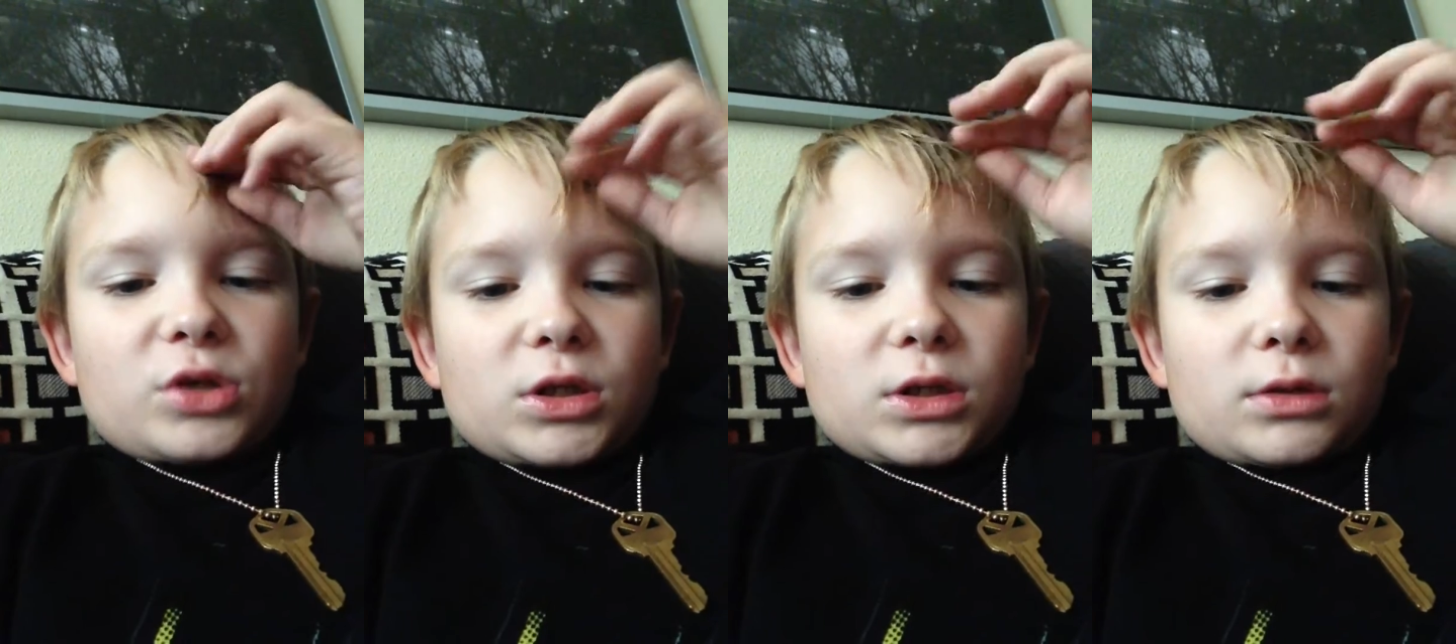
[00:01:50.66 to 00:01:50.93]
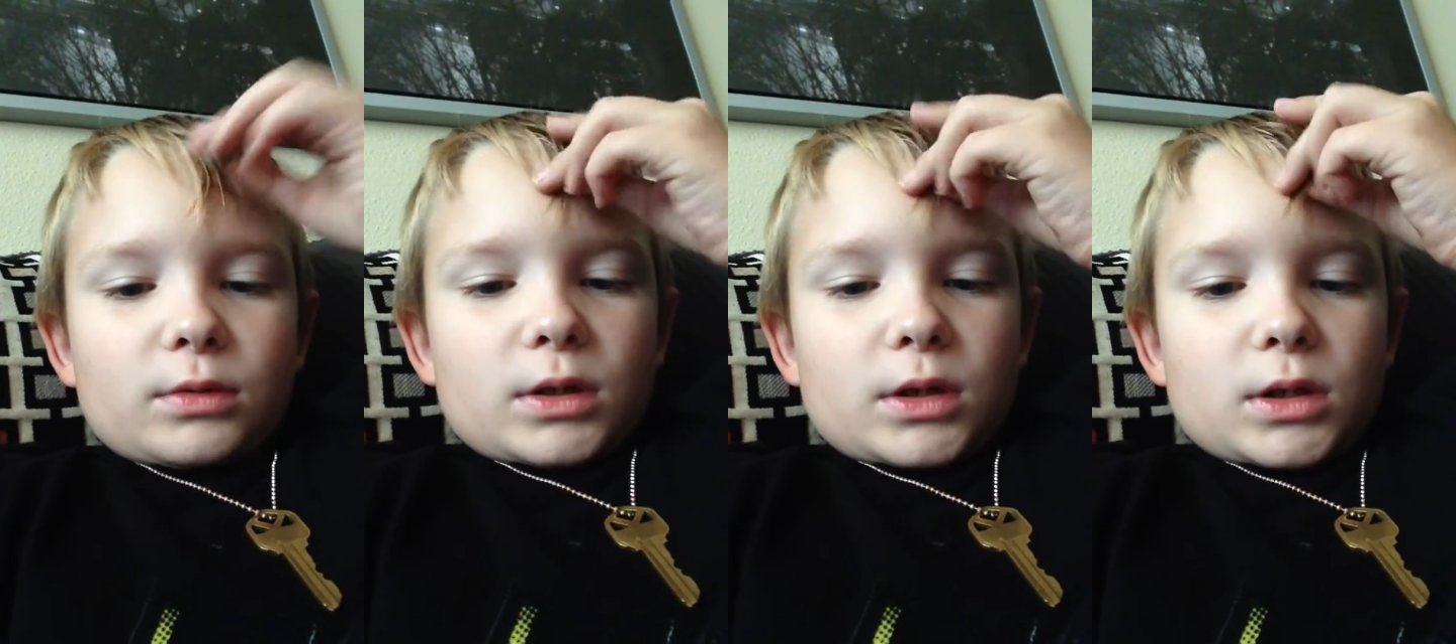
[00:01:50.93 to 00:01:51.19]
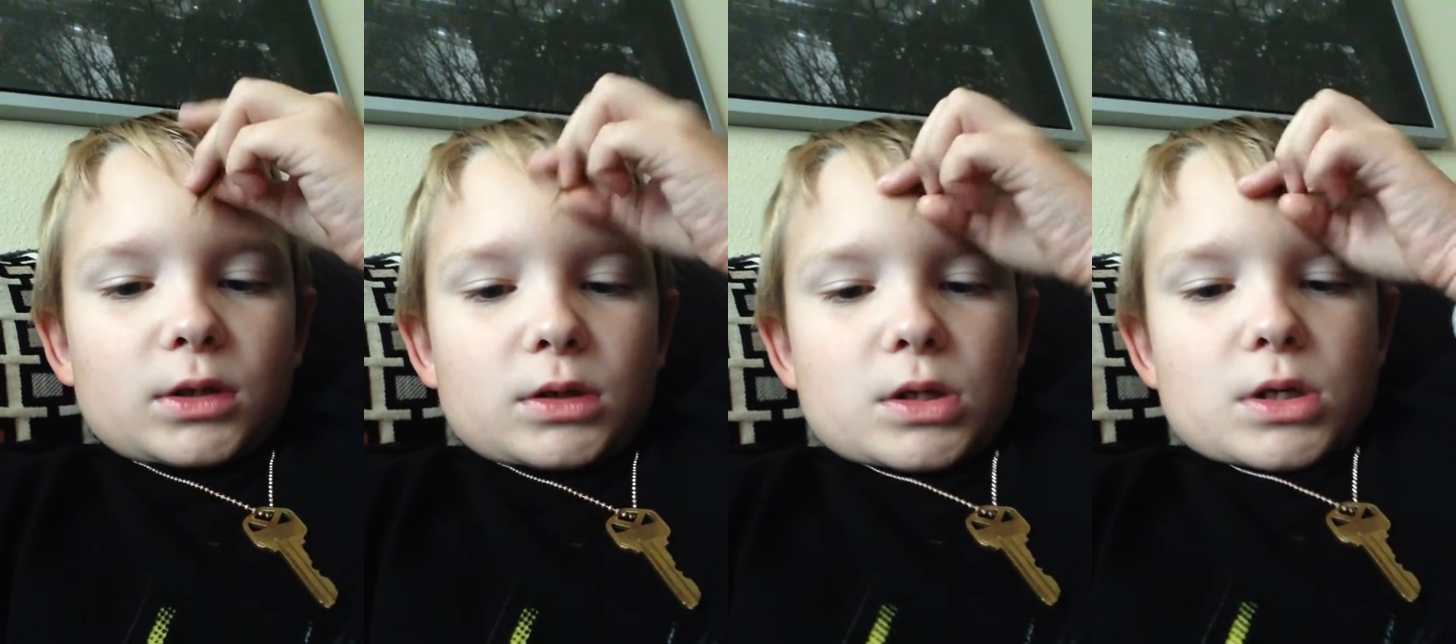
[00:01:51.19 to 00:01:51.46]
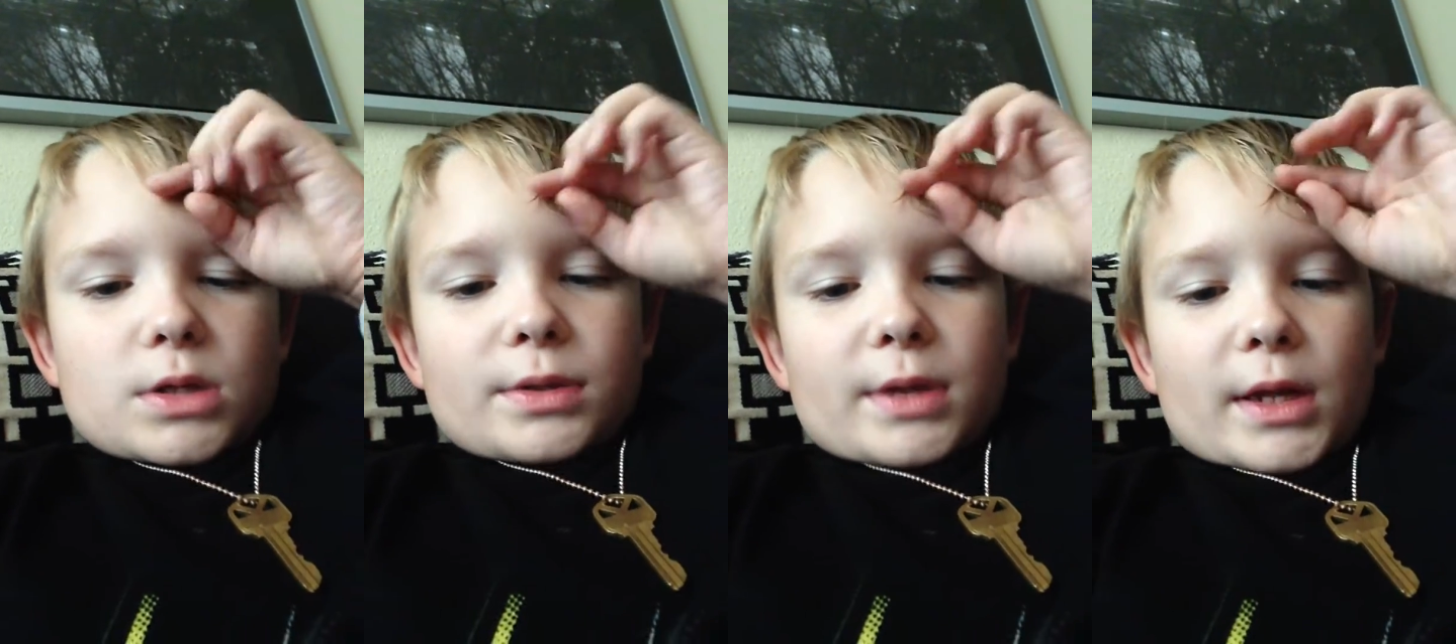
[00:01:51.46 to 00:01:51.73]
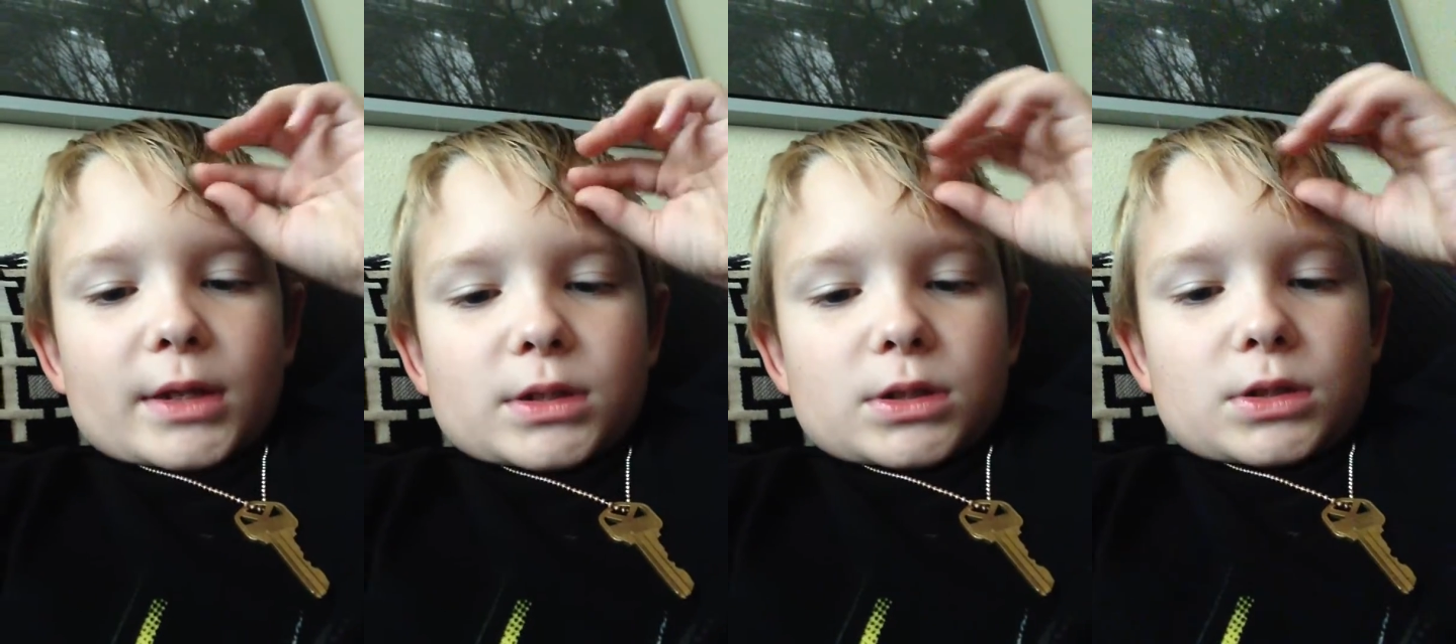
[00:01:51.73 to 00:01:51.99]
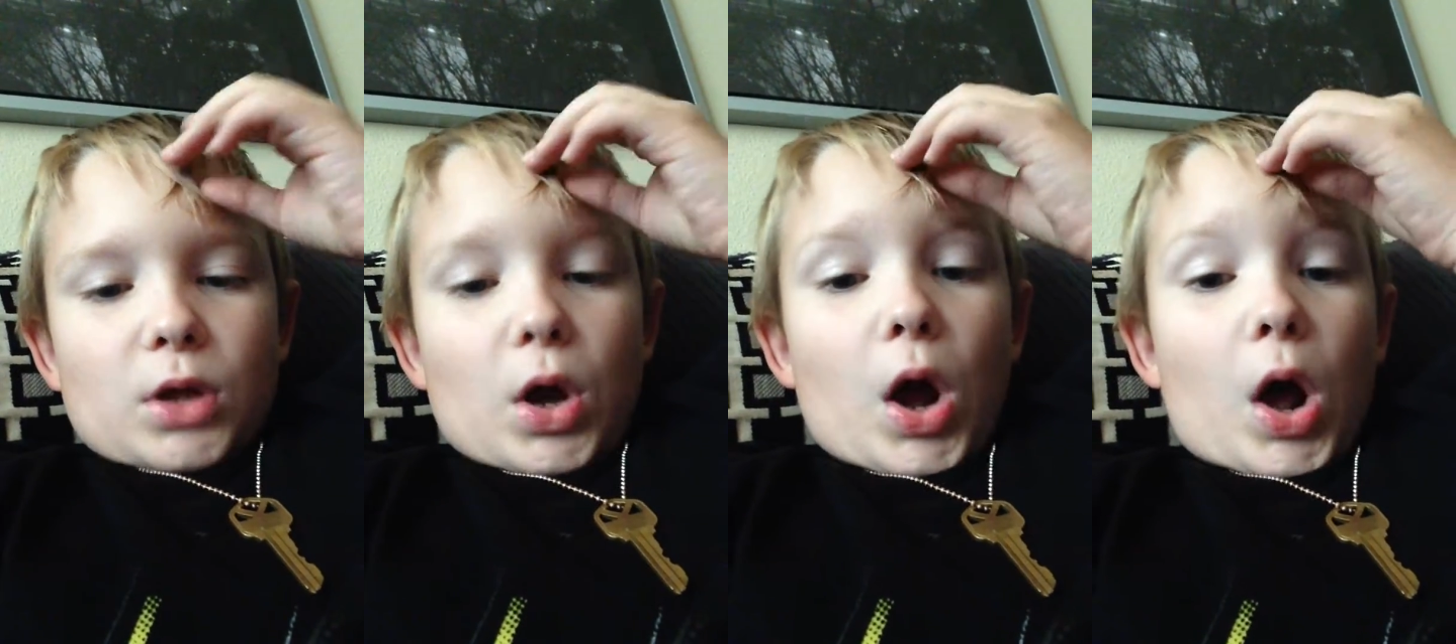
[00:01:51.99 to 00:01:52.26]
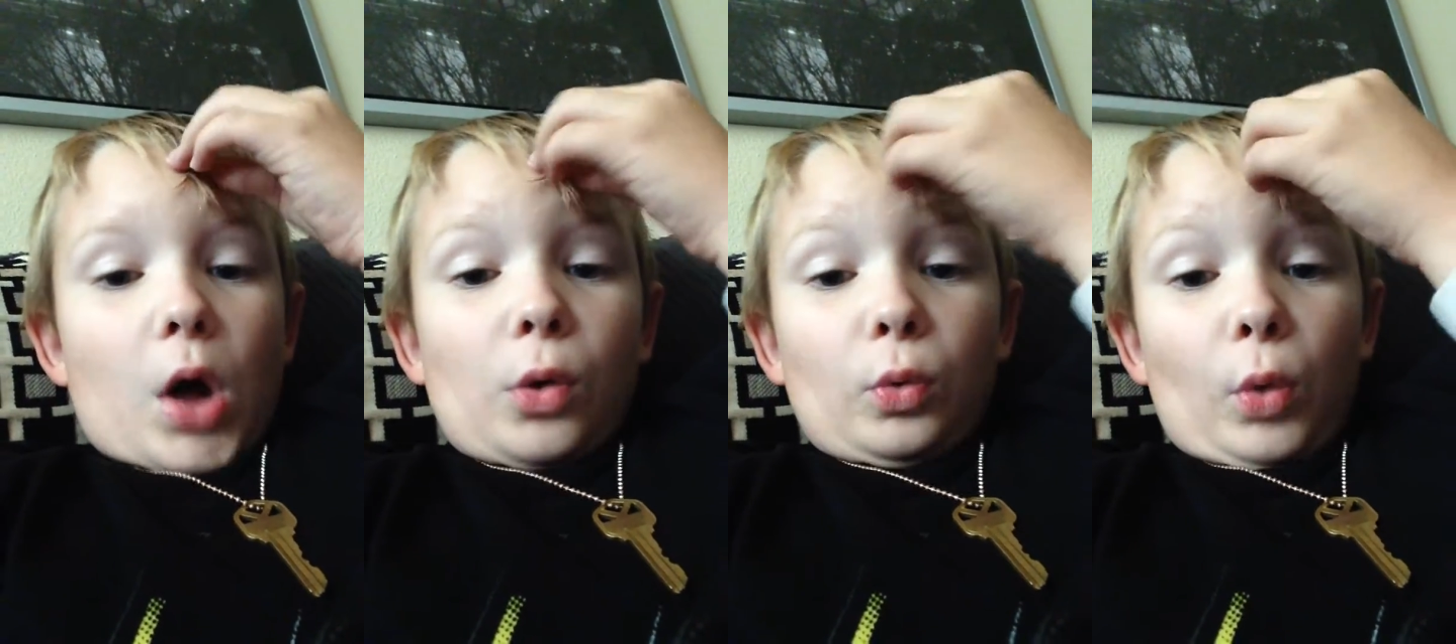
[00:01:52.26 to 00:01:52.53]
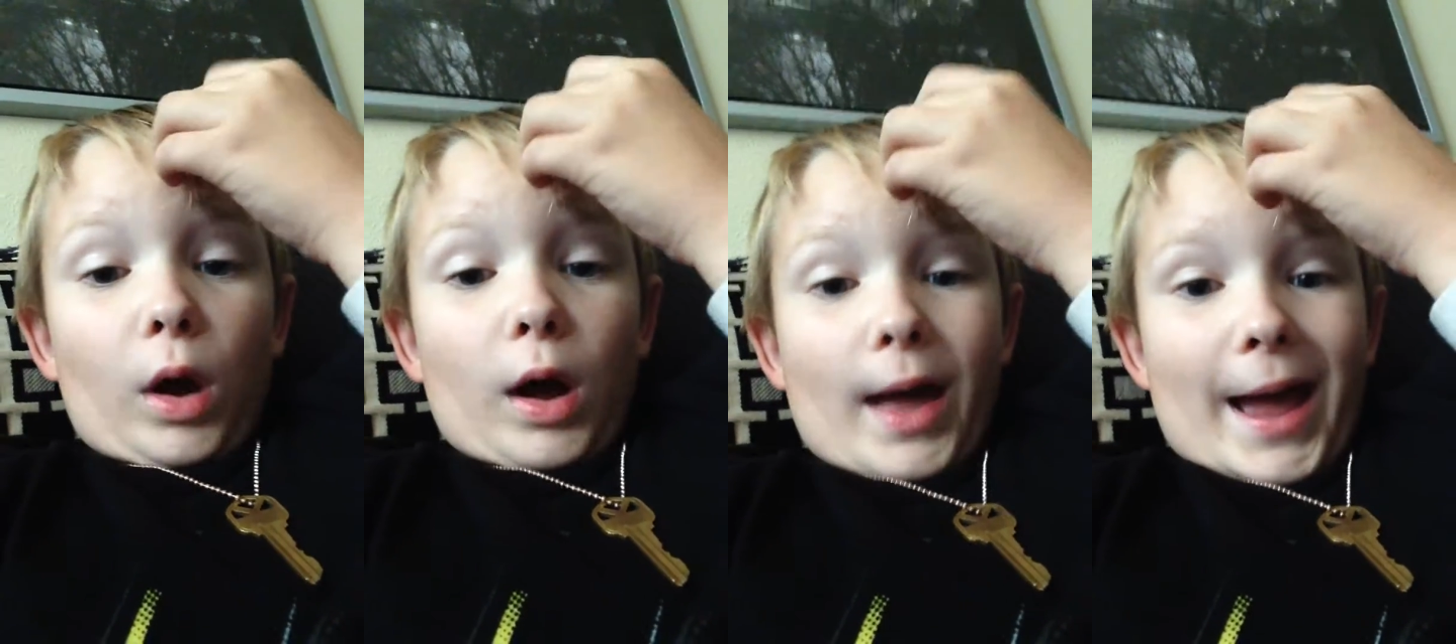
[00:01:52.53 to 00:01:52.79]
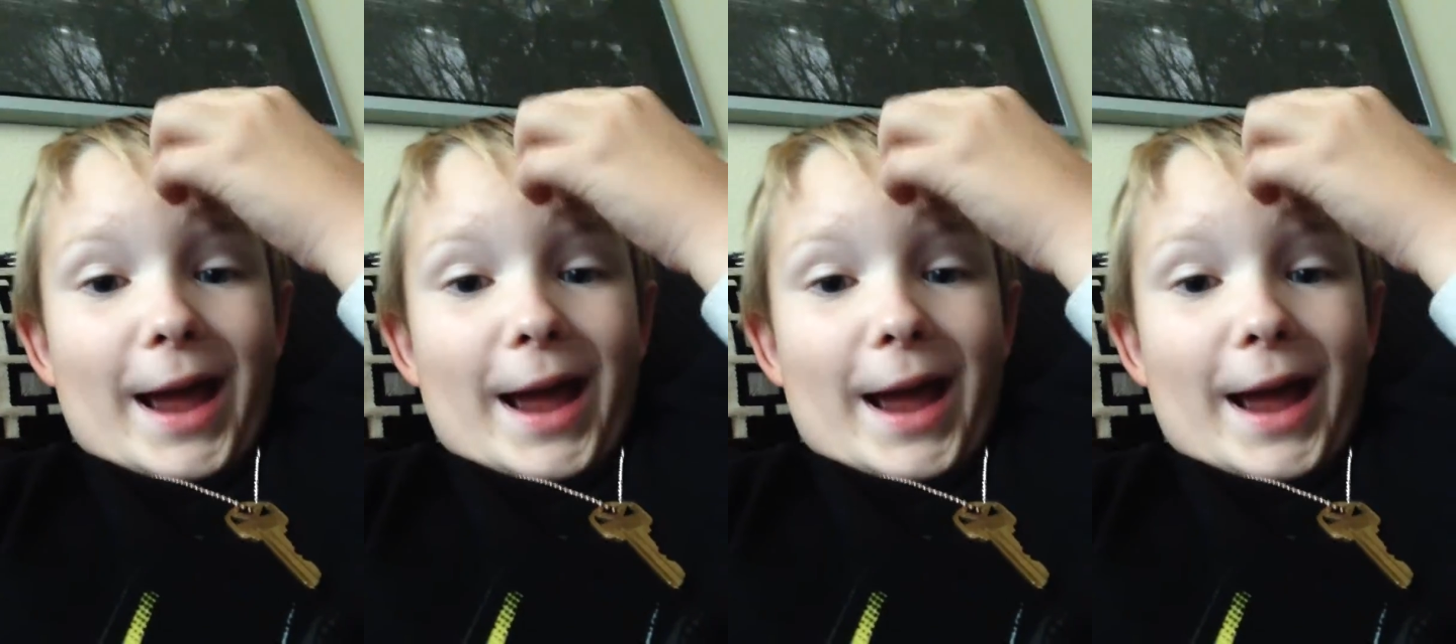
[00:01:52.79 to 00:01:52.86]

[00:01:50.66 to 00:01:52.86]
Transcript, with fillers: on it right now. That's not a lot